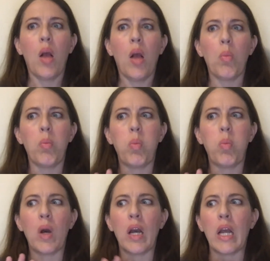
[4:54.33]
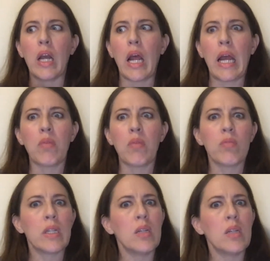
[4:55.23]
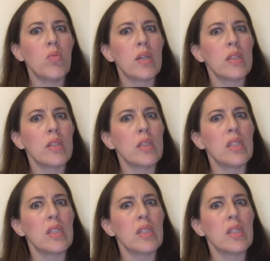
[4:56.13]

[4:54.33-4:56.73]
but I really wasn't